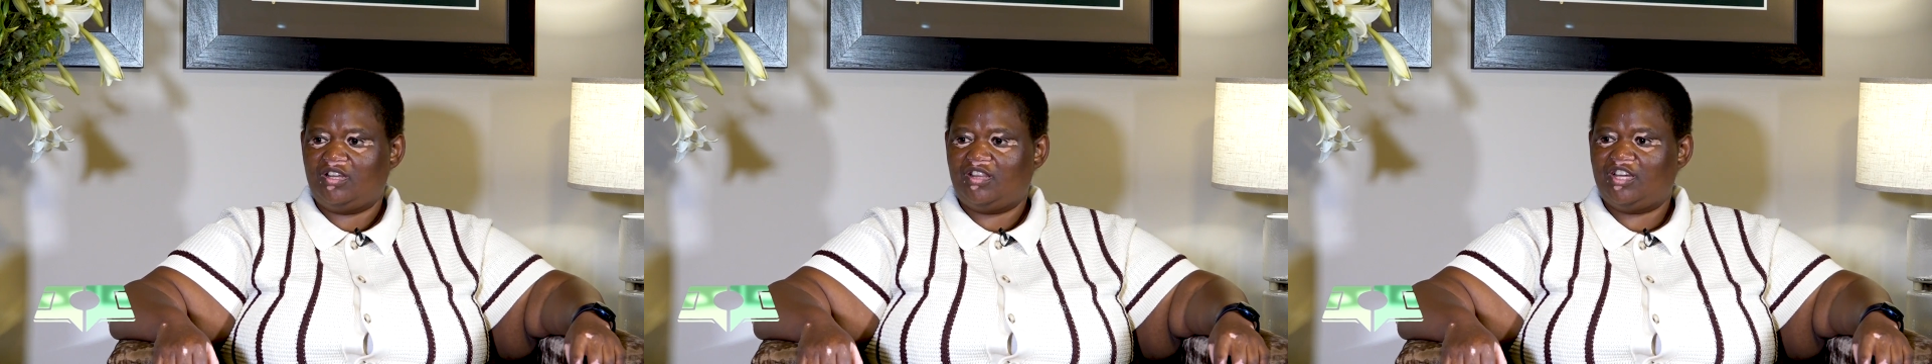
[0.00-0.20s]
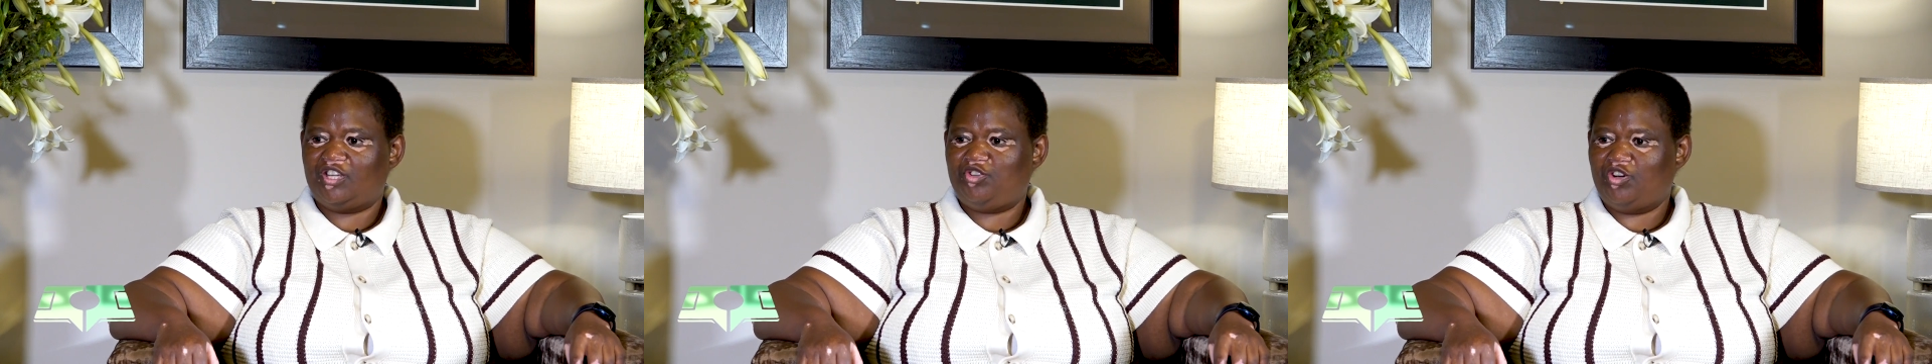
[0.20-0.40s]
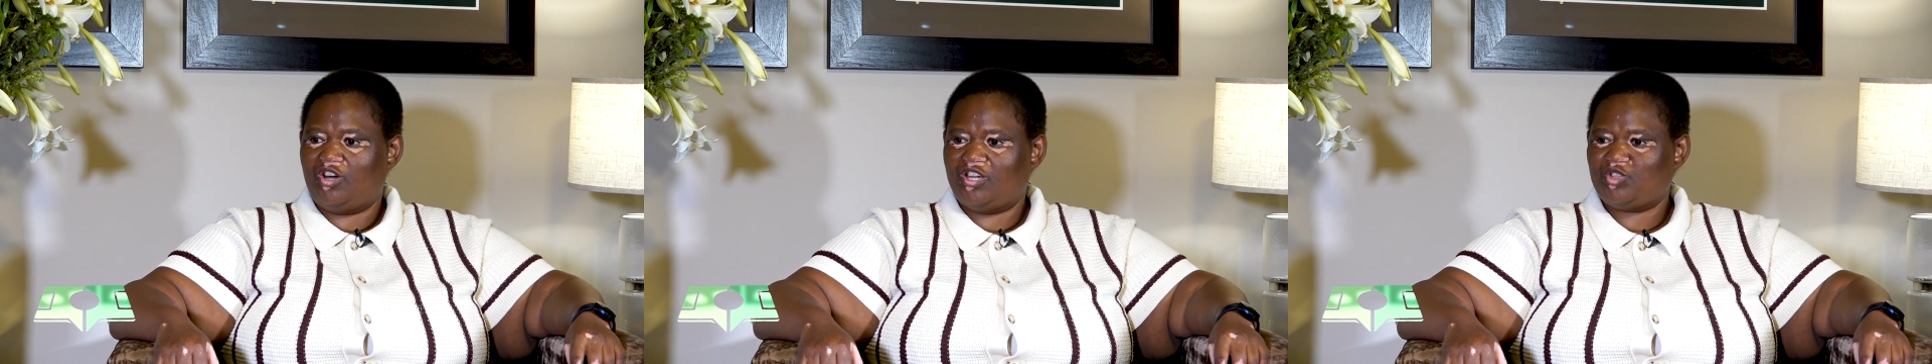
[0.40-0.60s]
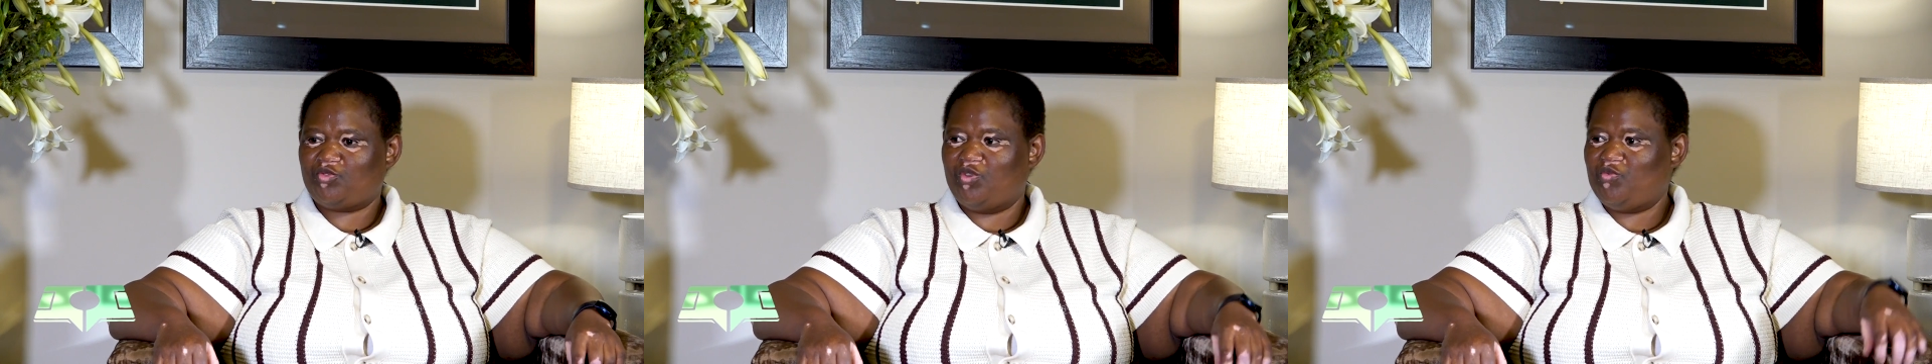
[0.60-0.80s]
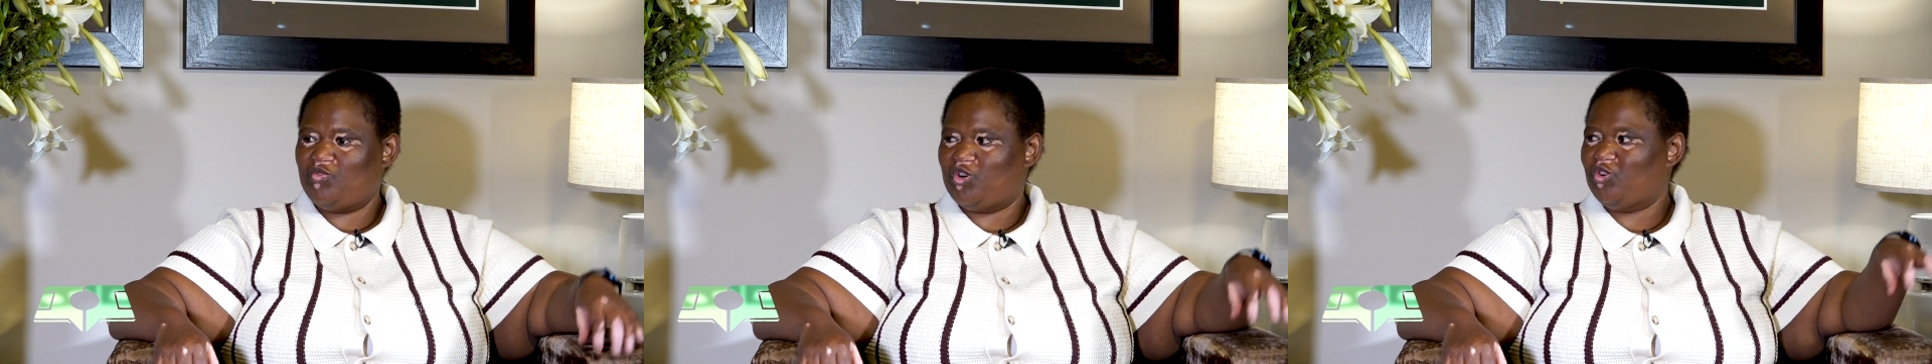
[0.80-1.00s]
that you ask
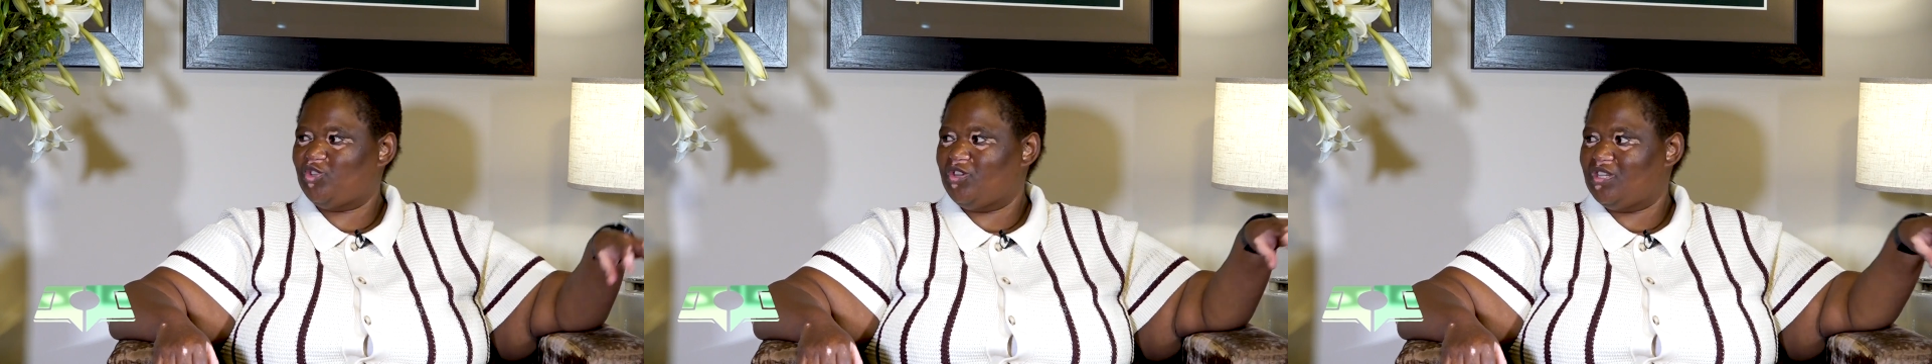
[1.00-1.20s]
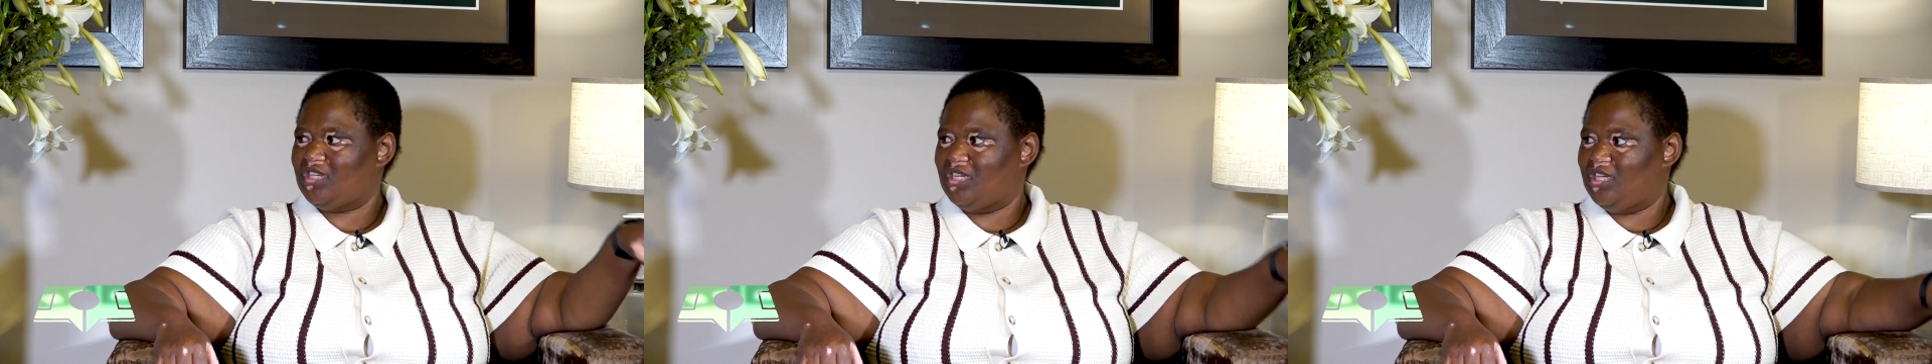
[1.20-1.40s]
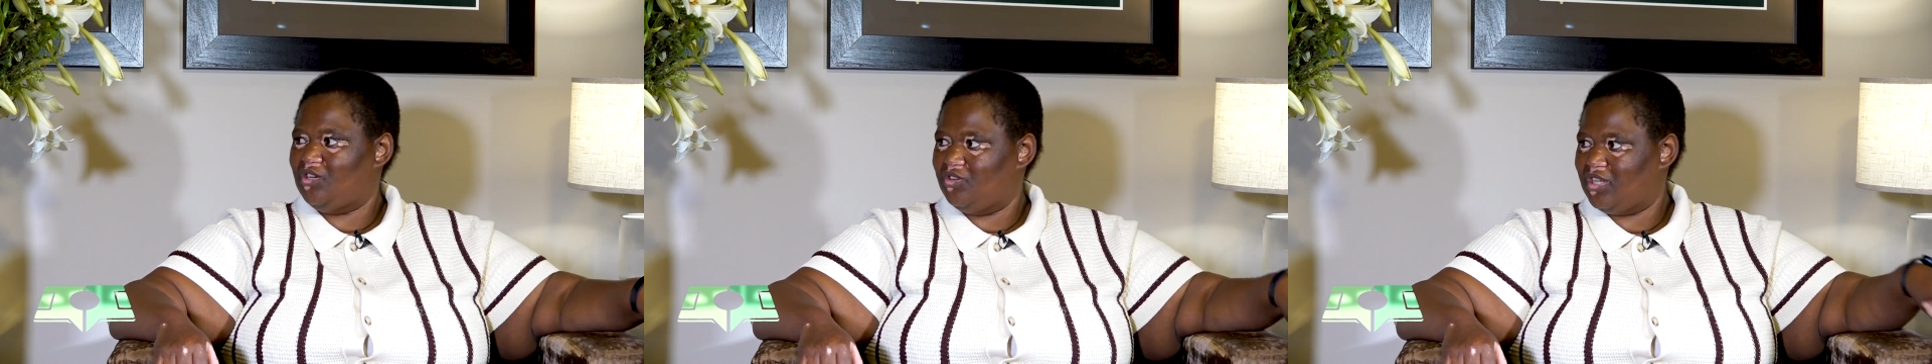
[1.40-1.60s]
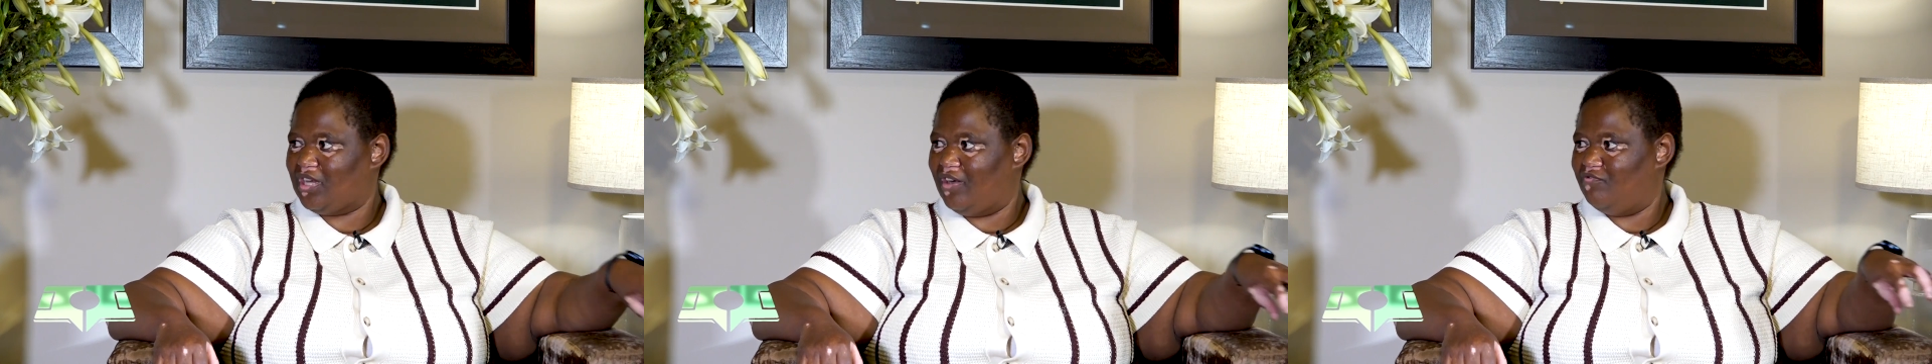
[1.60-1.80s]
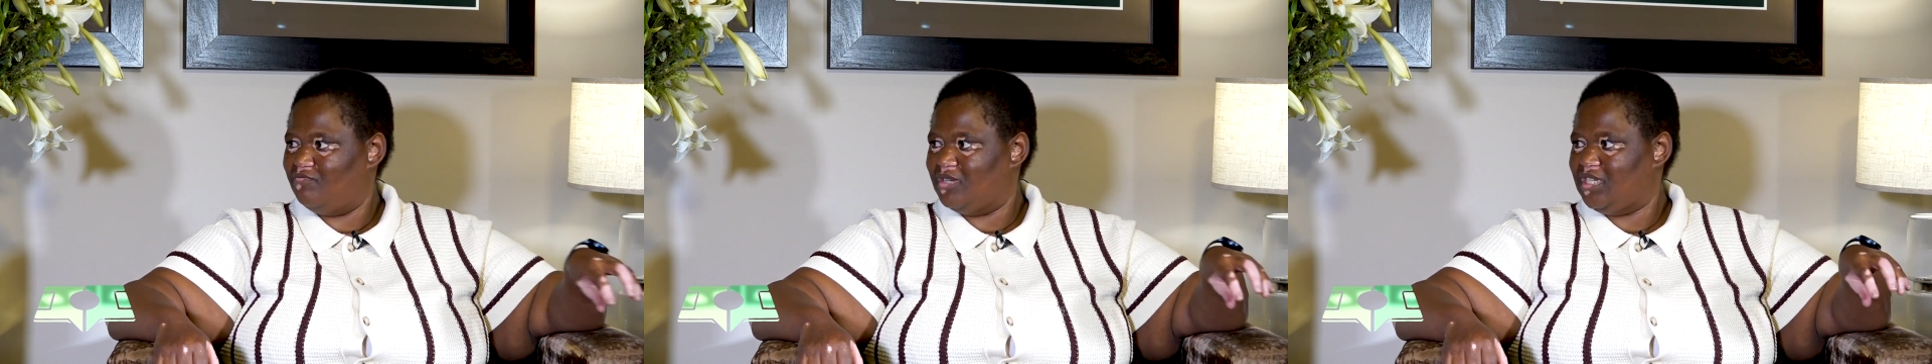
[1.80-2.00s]
when we're also sitting with
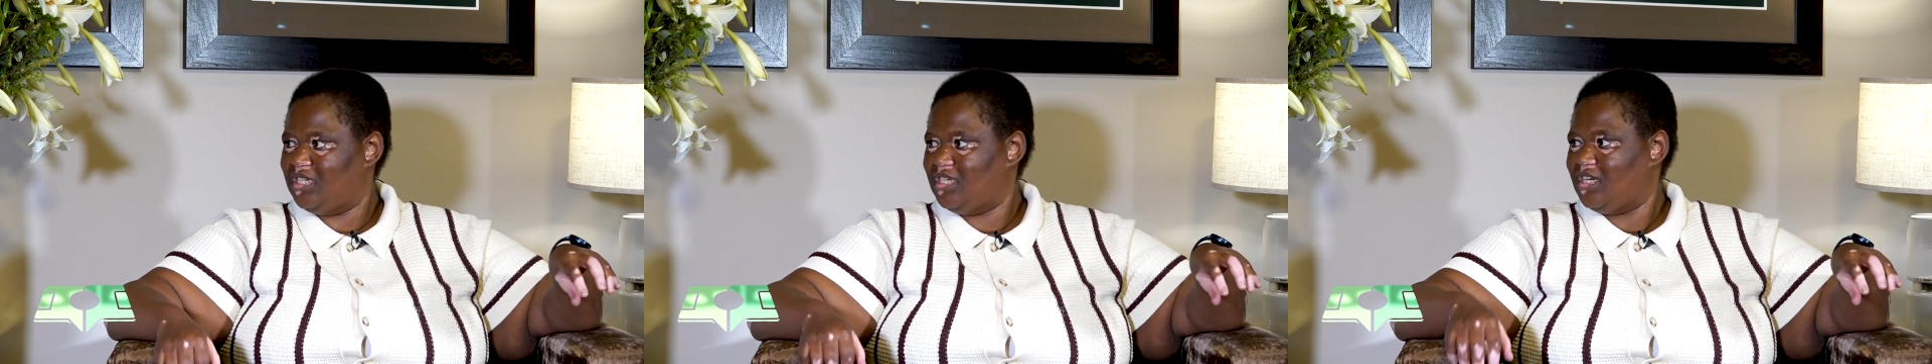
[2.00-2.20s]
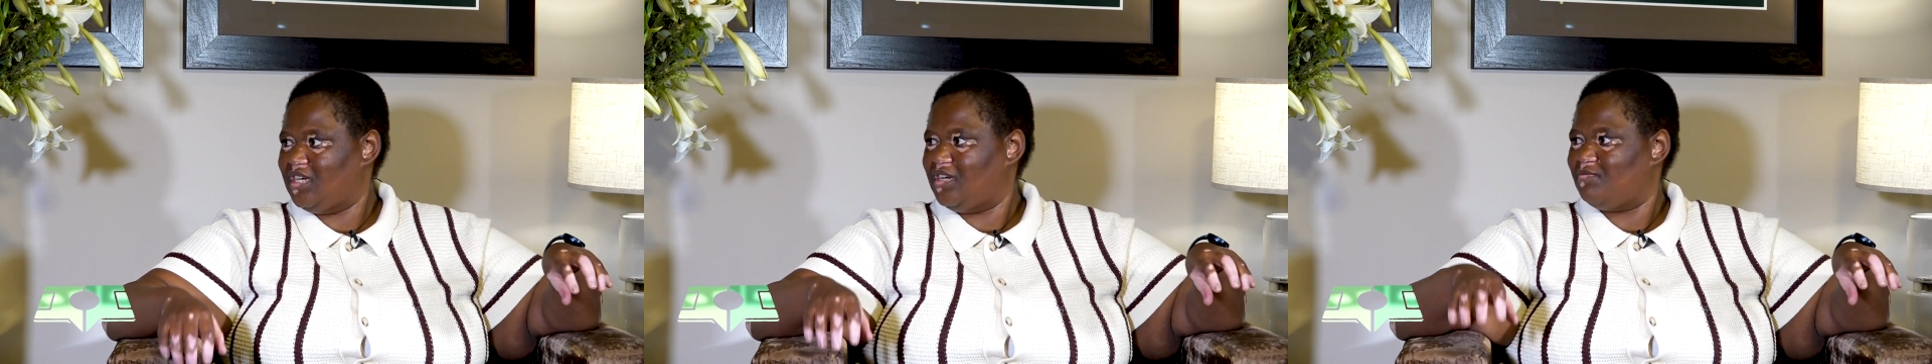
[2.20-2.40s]
government,